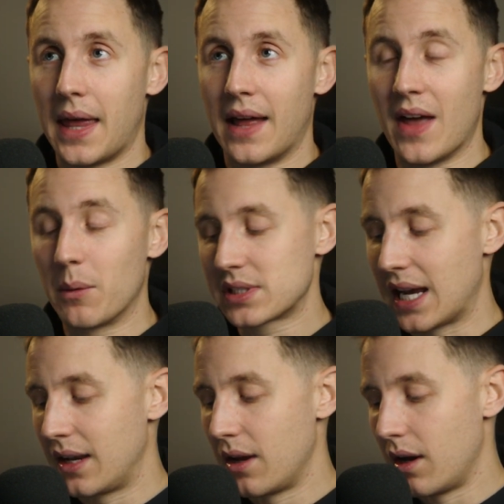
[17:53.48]
and that was
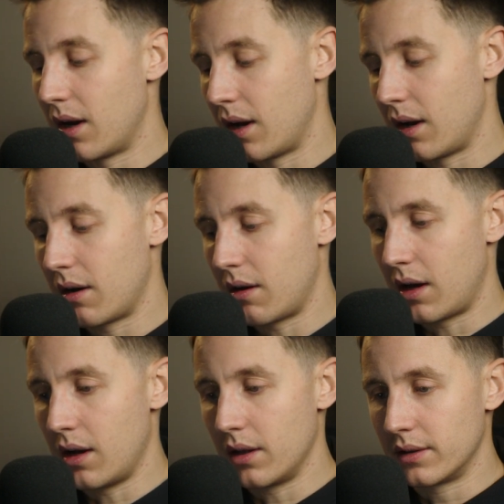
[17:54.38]
kind of
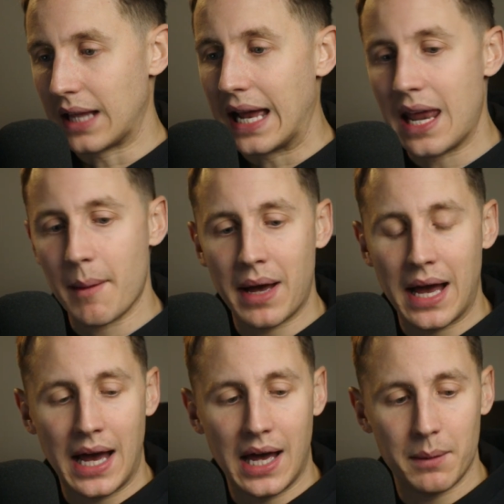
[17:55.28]
a dilemma I
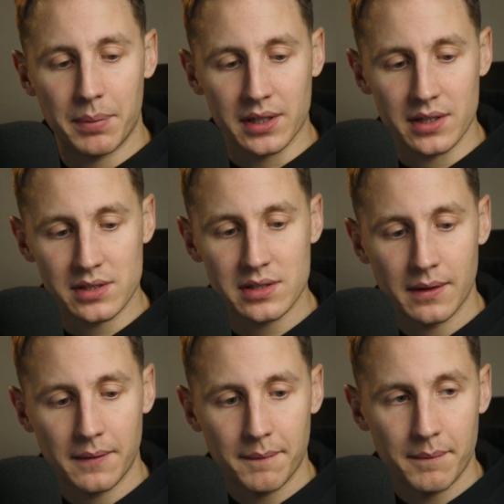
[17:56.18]
had, because
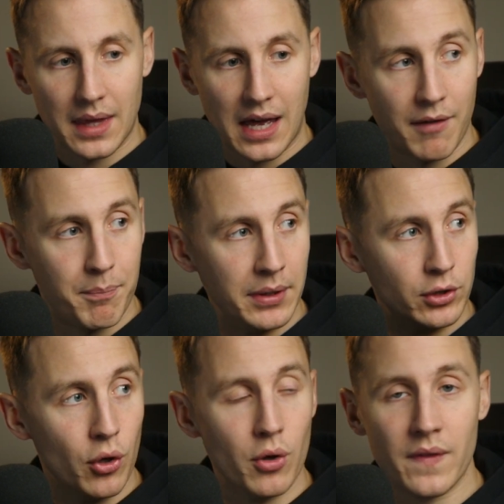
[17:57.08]
I've been
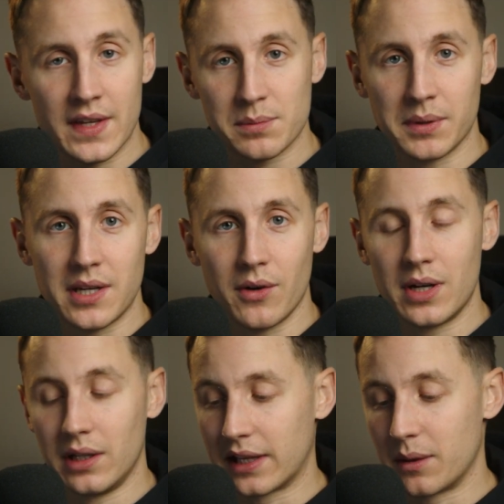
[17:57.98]
doing this
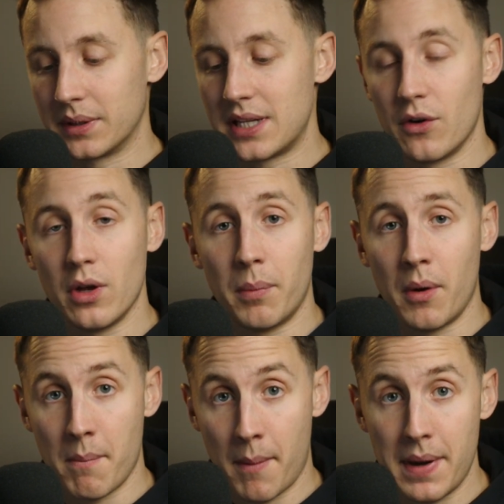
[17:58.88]
material, like the material
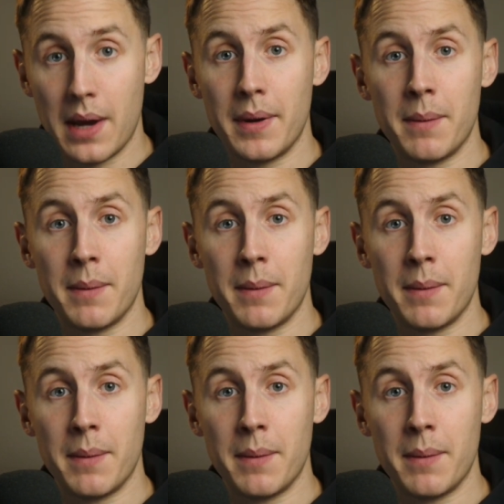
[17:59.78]
about my baby